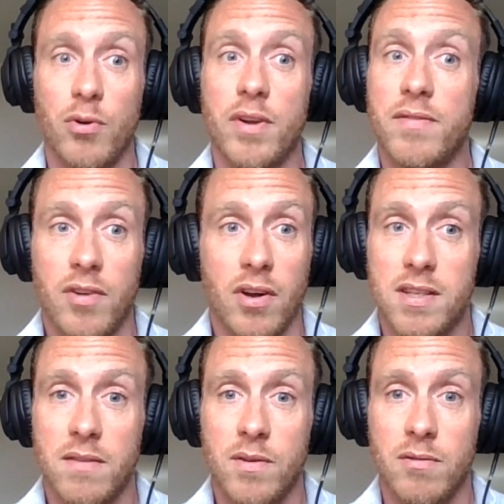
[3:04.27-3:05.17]
or if you've got a
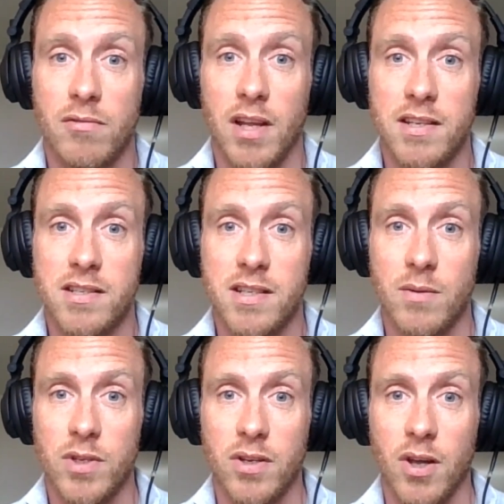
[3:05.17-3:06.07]
difficult relationship
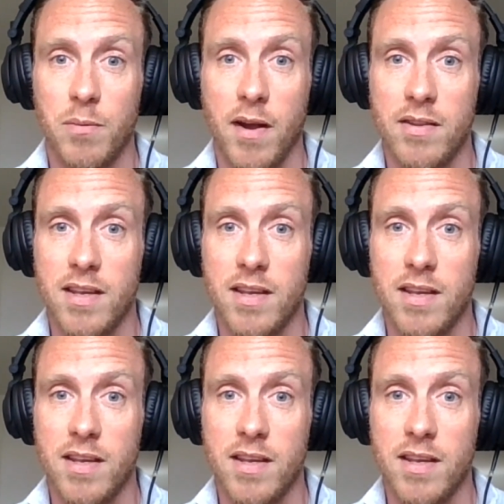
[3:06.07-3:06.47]
with your co-parent,